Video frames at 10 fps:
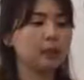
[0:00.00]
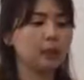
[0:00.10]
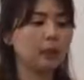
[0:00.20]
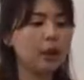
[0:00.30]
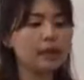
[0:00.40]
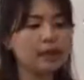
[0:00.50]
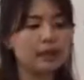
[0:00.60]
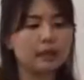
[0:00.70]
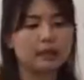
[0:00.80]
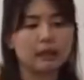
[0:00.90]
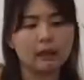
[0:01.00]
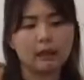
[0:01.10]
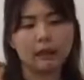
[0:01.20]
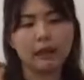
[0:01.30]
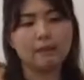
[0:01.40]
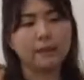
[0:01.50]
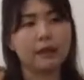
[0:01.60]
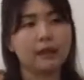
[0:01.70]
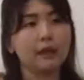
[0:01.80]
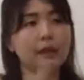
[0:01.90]
One is uh, it can
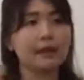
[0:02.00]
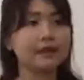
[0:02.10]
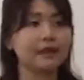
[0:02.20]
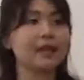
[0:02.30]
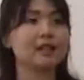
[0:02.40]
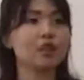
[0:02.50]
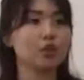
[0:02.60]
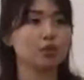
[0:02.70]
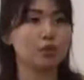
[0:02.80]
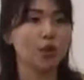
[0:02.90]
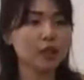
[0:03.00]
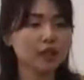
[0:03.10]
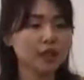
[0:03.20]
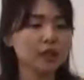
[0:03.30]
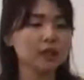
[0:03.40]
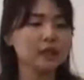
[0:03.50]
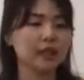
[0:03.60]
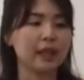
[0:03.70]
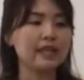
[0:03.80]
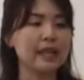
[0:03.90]
be that it's starting to rot.
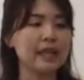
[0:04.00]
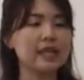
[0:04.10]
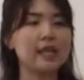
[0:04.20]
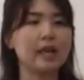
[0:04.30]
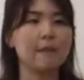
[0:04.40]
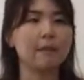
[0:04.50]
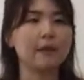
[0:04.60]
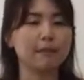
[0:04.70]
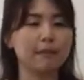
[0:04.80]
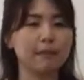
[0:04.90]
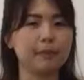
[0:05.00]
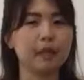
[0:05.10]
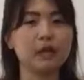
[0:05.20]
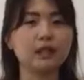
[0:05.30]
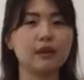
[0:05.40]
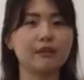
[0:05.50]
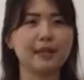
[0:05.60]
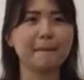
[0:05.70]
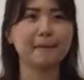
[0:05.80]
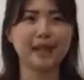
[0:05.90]
Again, second, it can be because of
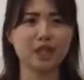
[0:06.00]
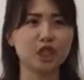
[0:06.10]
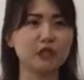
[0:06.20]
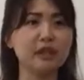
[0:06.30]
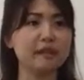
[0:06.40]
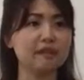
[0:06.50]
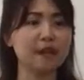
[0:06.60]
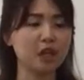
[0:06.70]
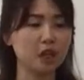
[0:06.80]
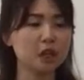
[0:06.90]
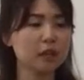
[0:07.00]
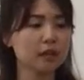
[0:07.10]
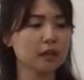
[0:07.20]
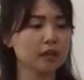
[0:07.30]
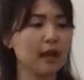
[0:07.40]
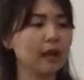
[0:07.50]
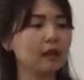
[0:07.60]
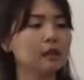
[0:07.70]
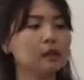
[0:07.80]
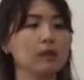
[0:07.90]
some bacterial infection, yeah,
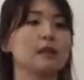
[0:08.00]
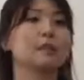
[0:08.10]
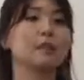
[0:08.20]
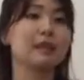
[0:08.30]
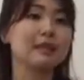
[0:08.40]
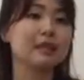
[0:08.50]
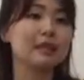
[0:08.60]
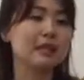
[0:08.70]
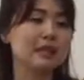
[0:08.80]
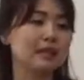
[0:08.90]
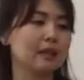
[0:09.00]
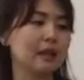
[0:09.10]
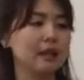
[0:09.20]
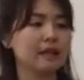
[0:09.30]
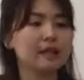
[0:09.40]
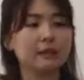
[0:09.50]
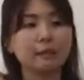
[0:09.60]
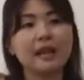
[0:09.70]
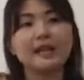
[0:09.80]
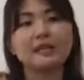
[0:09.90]
or some disease uh, that the
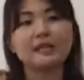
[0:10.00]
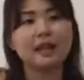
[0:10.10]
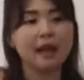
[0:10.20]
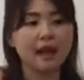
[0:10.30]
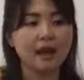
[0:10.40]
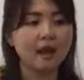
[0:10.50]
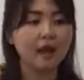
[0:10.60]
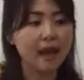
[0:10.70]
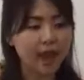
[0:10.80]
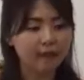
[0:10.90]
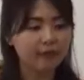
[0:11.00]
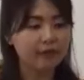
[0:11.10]
plants uh, have